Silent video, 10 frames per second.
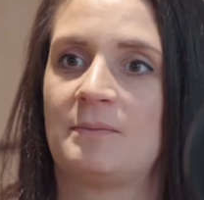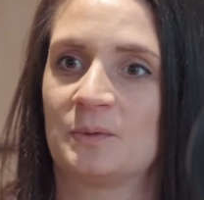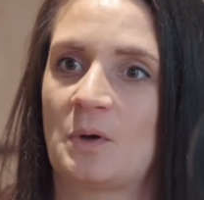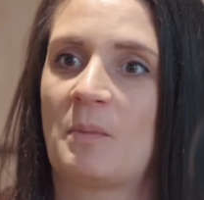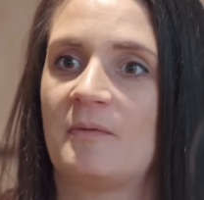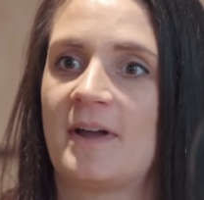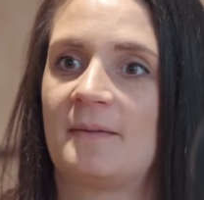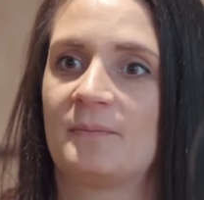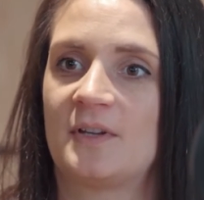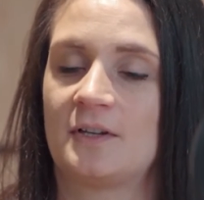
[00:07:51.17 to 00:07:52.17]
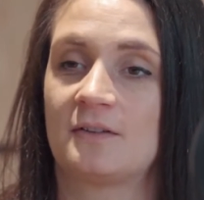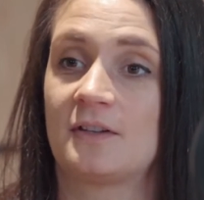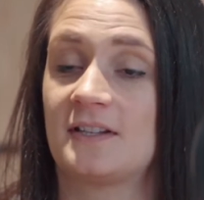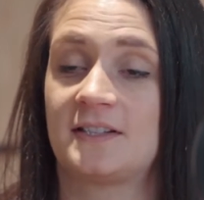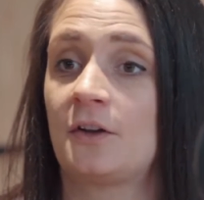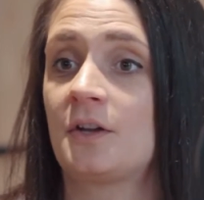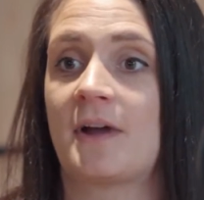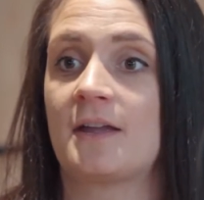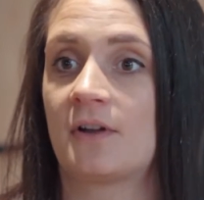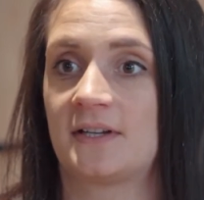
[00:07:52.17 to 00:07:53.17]
on top of it, and that's the only
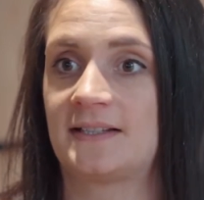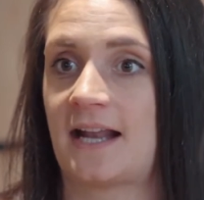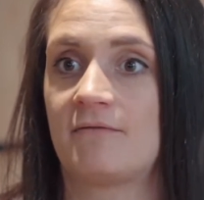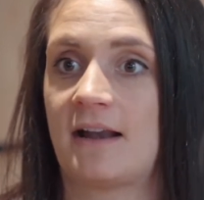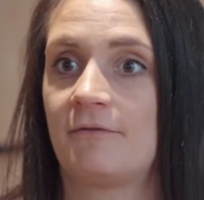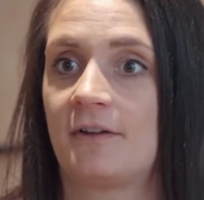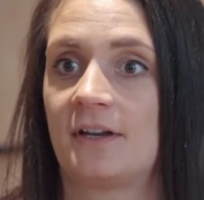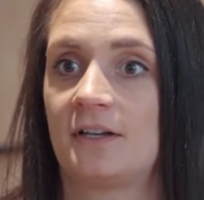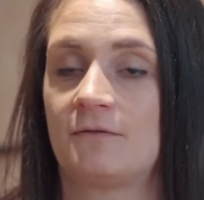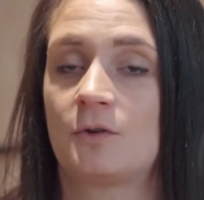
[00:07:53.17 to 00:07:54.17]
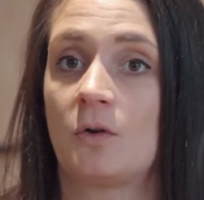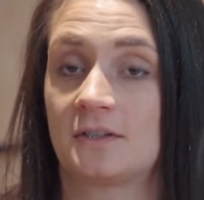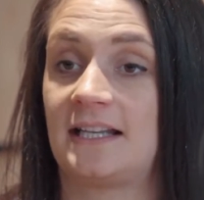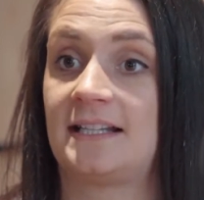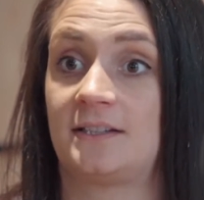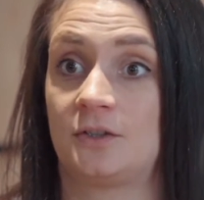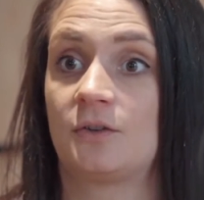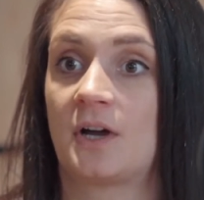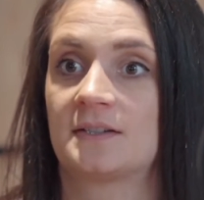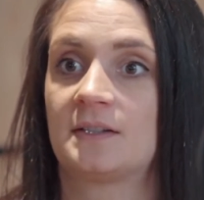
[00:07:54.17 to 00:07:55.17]
way you're going to stay relevant, and you've got to listen to
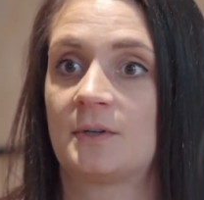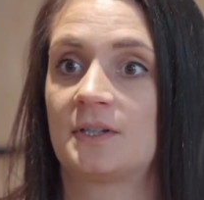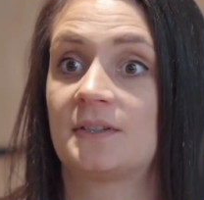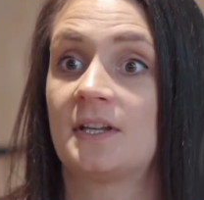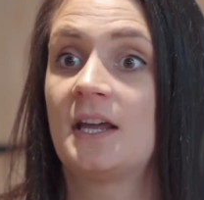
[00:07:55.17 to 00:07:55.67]
your customers.